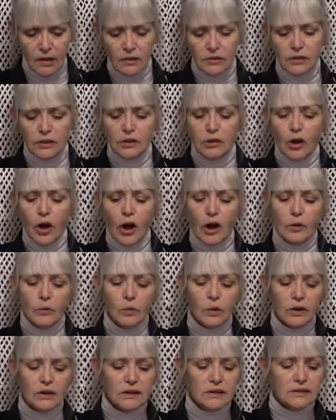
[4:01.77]
The long
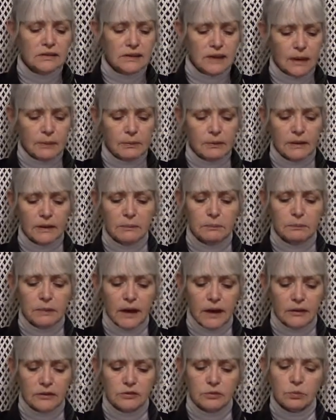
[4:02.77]
wooden table and
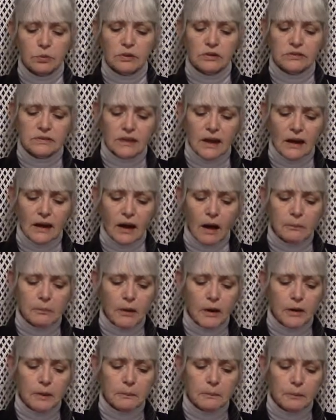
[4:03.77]
bench were set up
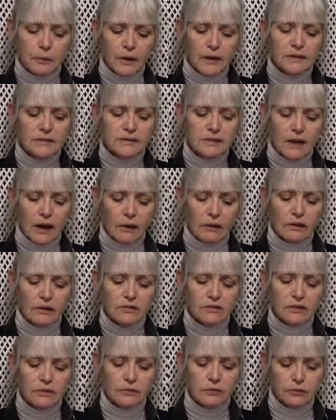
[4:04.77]
on a brick
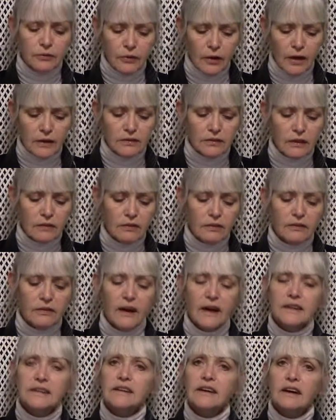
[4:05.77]
terrace in front of the
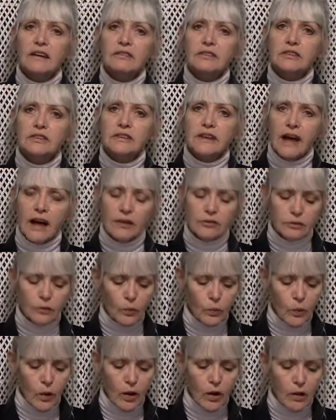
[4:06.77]
vine-covered castle
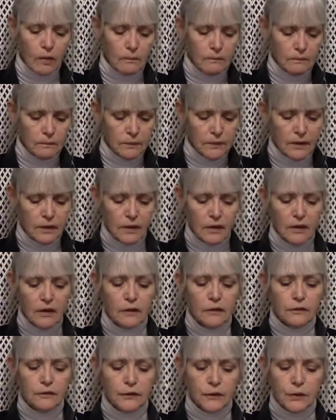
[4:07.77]
wall
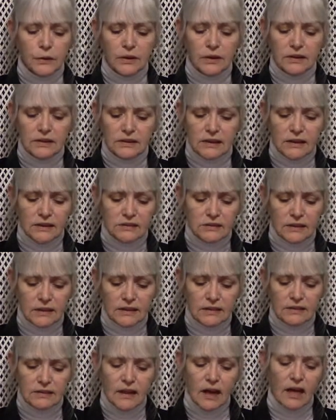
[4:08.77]
food and
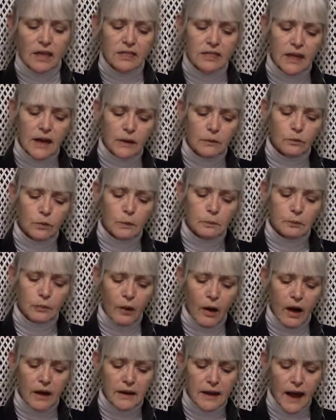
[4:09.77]
dishes, then were
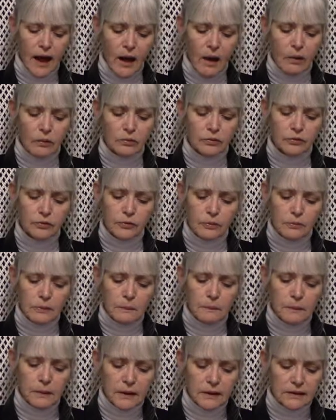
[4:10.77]
brought out from the
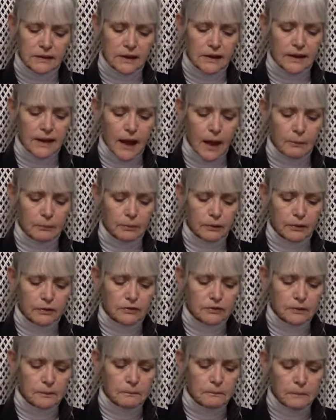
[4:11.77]
picnic hampers.